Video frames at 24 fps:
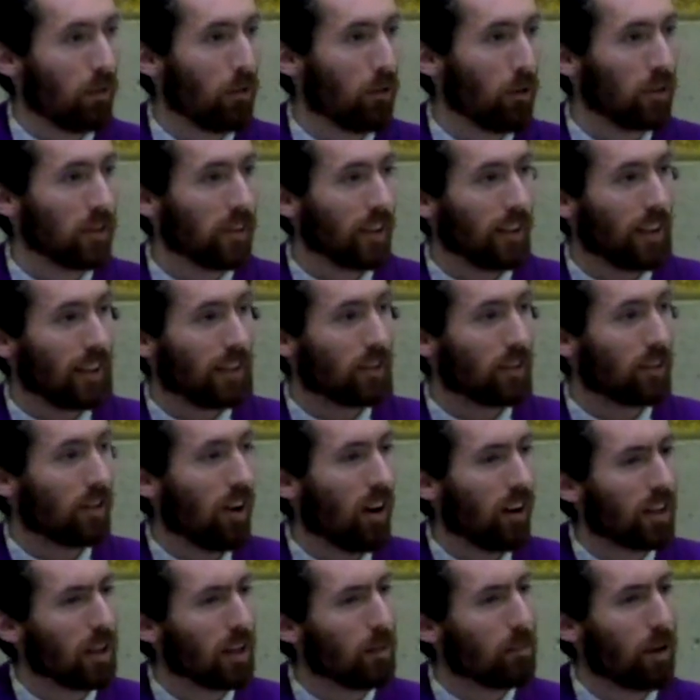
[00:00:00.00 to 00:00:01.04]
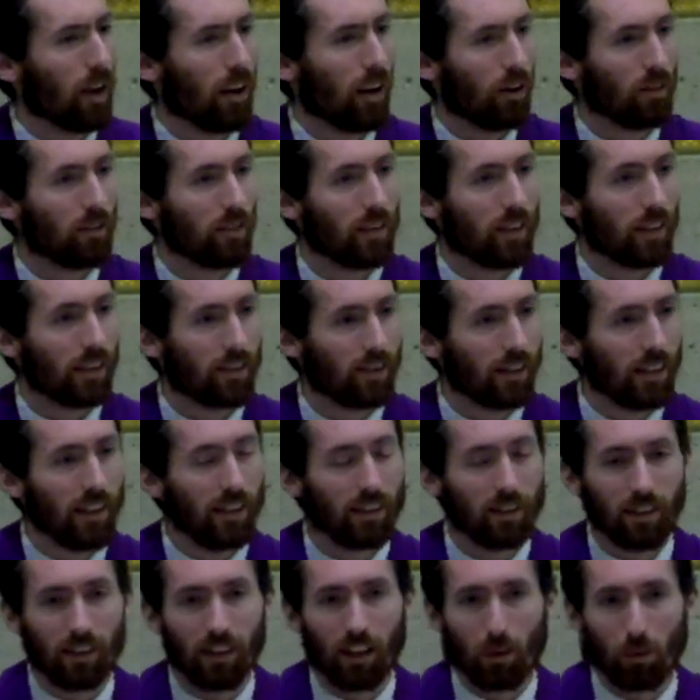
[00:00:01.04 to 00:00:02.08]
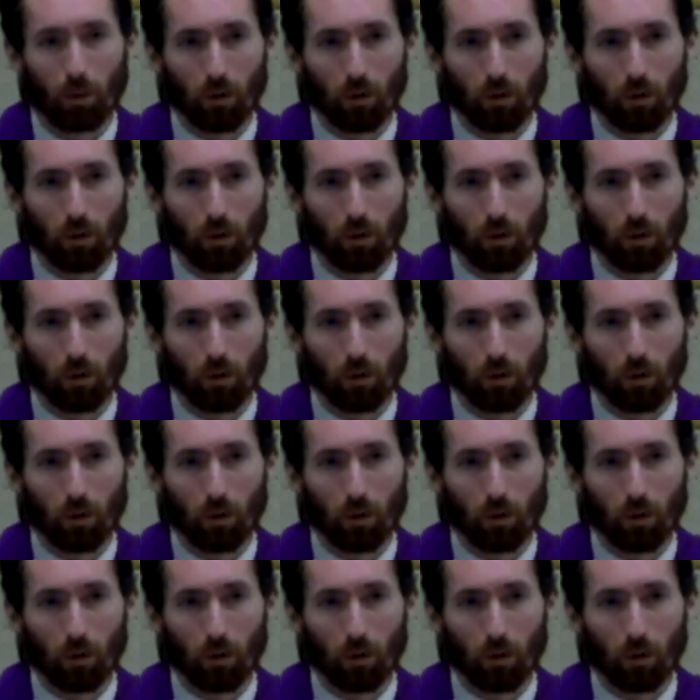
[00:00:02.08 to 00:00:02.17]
But first, I'd like to talk about the season